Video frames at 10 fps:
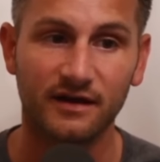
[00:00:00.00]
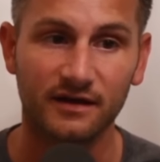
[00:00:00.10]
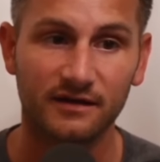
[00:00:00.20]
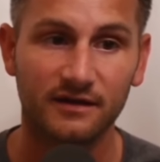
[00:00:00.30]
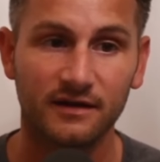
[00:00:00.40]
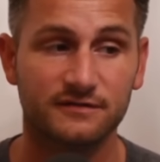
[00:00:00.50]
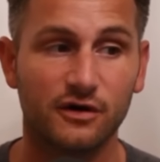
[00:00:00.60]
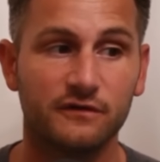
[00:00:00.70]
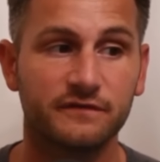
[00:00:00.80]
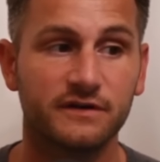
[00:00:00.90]
tech. This
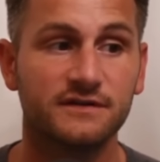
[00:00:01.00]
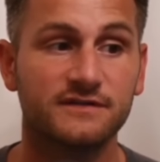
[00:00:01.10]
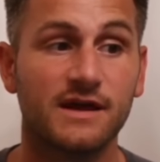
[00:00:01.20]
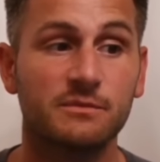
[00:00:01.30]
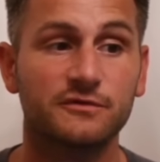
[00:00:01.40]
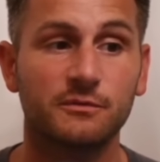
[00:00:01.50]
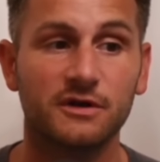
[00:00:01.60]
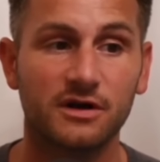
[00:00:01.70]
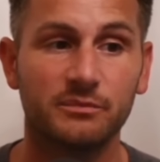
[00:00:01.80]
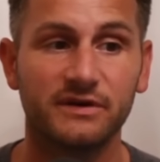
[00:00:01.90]
confidence stems from
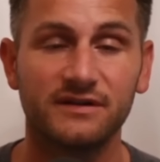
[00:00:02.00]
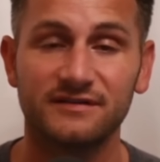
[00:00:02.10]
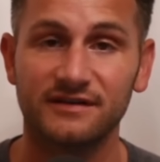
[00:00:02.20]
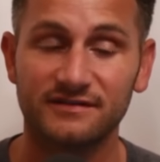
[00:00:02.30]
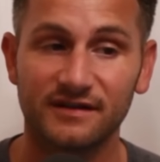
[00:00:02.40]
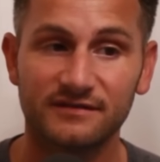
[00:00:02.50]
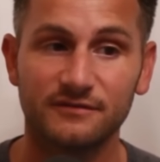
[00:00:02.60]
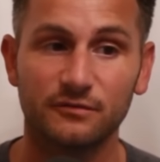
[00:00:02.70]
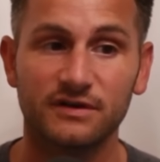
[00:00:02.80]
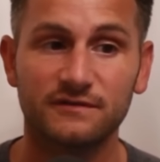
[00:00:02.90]
the company's
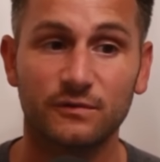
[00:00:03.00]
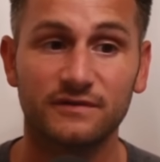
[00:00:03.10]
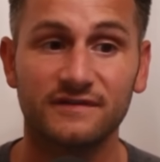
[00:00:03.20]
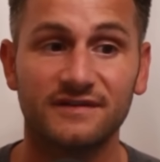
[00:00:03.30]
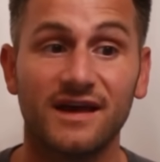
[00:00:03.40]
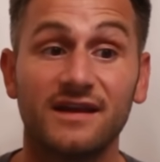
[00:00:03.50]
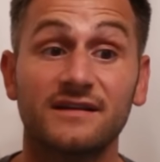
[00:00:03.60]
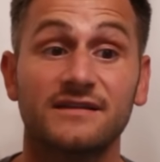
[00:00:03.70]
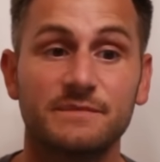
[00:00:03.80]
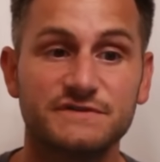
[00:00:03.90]
extensive resources and
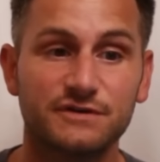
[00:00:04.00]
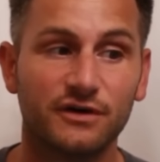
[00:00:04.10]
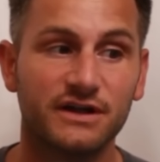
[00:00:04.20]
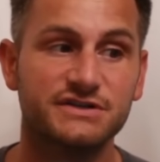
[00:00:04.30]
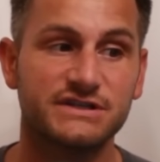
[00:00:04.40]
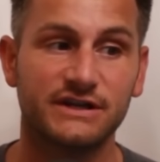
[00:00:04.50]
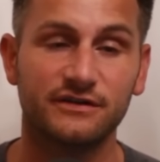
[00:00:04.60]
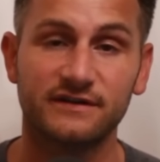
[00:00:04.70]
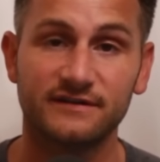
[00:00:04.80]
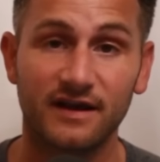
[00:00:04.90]
exceptional
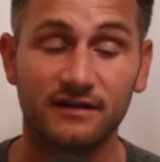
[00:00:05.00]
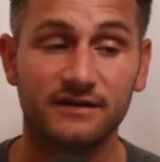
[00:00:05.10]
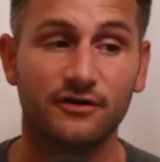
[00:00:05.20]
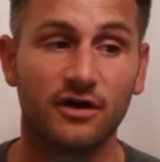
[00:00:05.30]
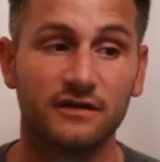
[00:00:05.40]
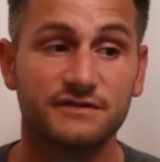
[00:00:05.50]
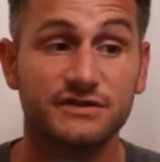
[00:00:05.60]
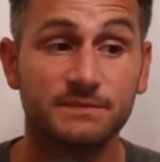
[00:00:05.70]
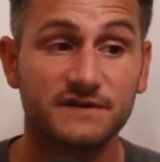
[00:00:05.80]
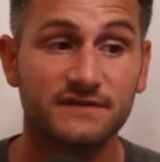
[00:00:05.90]
engineering talent across
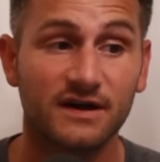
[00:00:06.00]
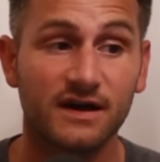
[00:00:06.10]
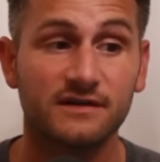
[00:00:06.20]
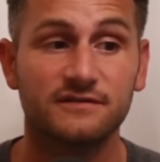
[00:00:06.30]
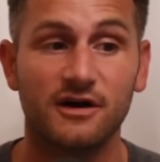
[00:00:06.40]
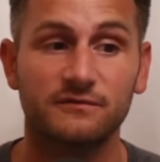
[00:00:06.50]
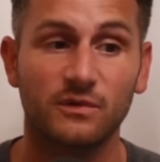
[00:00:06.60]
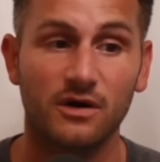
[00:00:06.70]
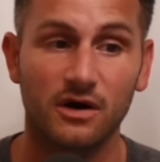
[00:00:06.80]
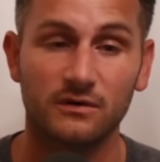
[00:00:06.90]
chip design,
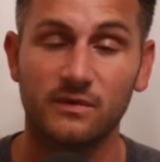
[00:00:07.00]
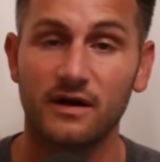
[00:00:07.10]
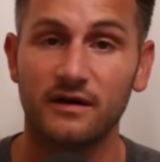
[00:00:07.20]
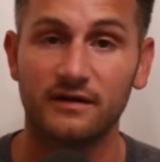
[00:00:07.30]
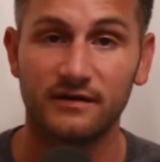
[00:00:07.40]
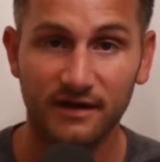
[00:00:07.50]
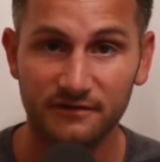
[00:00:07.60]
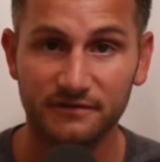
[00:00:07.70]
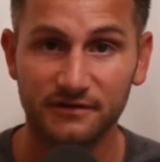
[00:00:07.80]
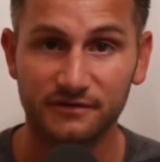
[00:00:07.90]
software, hardware, and
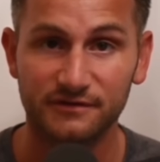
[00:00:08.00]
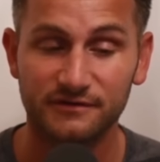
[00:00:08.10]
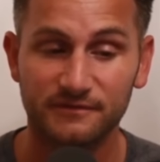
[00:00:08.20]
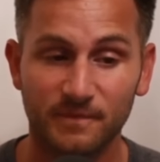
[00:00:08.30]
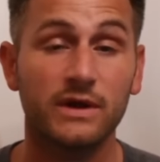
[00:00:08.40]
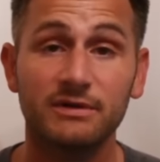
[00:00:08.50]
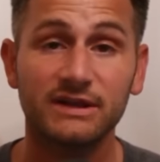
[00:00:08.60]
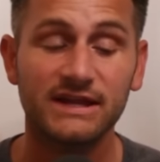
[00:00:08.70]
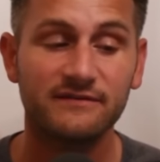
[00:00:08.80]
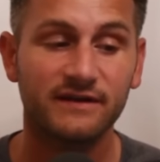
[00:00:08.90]
data fields. We
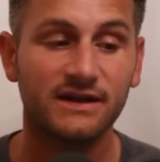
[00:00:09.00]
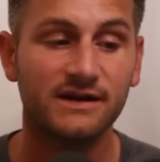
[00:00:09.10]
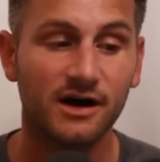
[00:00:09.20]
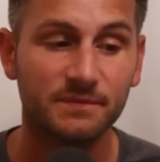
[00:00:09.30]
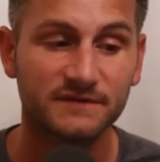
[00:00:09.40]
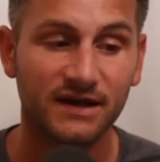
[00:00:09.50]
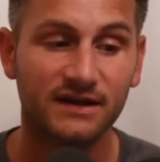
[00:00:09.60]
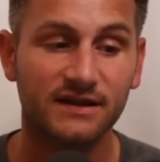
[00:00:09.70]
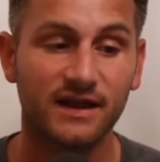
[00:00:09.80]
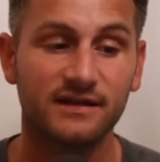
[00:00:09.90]
believe in an
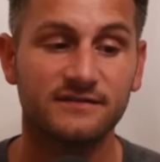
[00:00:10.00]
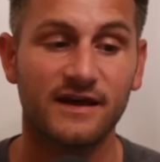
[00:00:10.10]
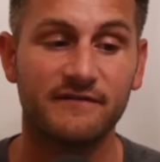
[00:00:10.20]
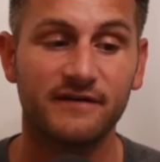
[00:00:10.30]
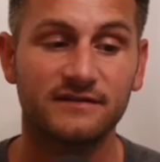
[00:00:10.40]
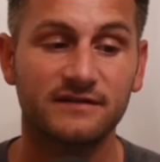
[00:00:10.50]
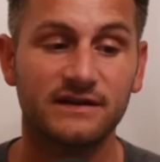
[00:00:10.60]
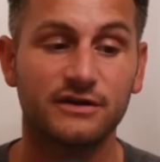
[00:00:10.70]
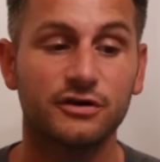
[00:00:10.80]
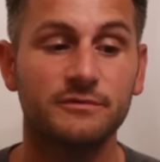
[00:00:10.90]
upside case,
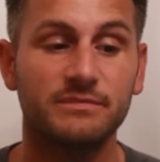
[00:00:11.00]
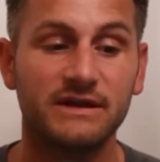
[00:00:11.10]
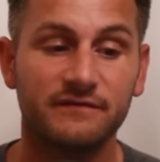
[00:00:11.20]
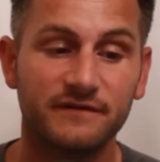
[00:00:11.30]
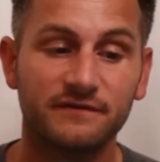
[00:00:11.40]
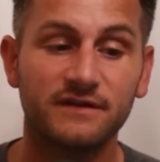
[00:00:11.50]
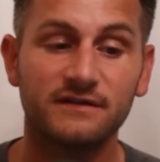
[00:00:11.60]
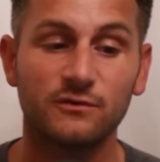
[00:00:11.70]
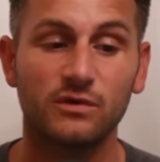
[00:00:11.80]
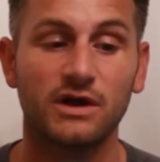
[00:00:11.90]
FSD could be
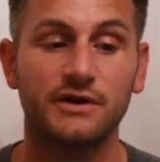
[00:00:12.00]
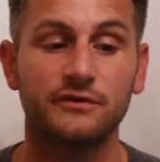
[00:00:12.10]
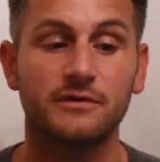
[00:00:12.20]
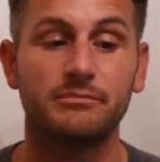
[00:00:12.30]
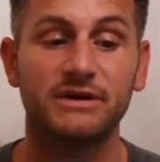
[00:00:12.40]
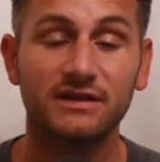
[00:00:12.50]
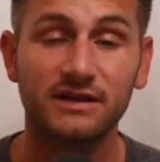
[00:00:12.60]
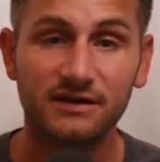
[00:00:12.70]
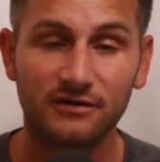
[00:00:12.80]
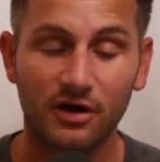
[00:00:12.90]
$50 to $100
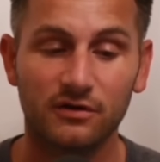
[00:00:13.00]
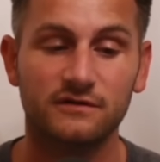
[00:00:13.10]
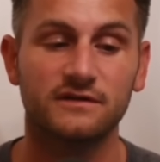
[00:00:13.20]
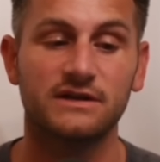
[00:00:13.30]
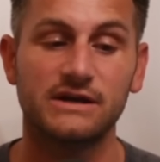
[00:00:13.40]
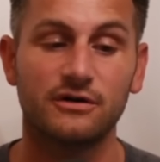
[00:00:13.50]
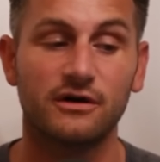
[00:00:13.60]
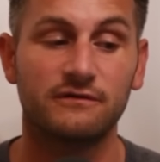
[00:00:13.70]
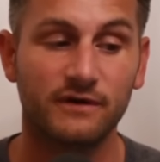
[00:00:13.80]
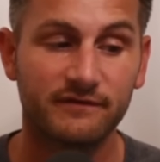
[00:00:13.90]
billion a year
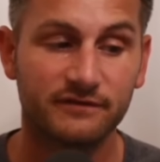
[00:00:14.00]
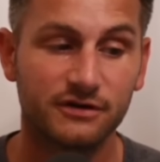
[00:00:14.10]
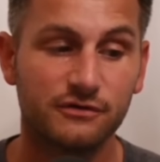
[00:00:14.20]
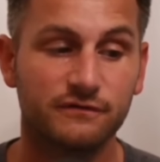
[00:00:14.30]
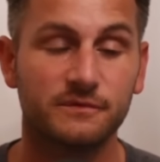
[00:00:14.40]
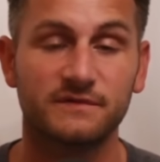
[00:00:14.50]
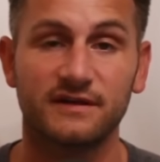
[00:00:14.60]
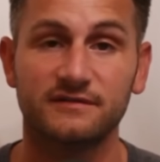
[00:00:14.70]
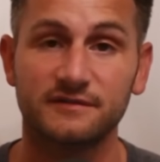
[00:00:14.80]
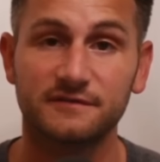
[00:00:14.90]
of revenue from
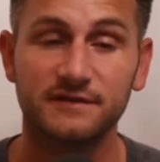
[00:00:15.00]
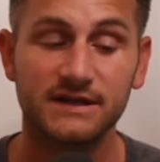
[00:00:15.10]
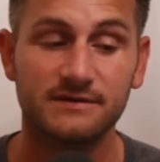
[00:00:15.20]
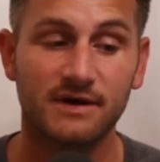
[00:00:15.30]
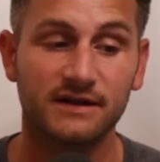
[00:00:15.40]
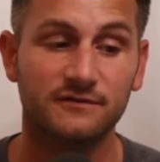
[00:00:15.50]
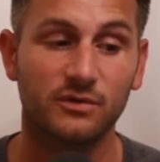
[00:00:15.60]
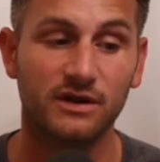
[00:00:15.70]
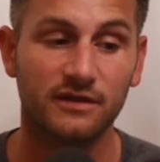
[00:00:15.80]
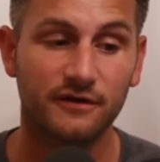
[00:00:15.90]
Tesla's fleet by
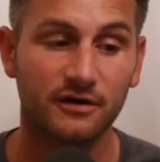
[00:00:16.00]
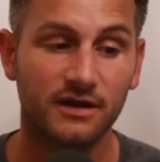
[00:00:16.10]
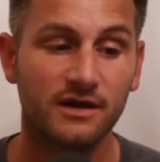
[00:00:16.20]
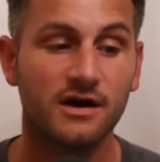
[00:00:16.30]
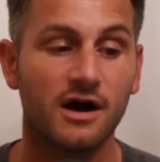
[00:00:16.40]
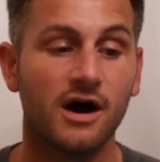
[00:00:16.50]
2030,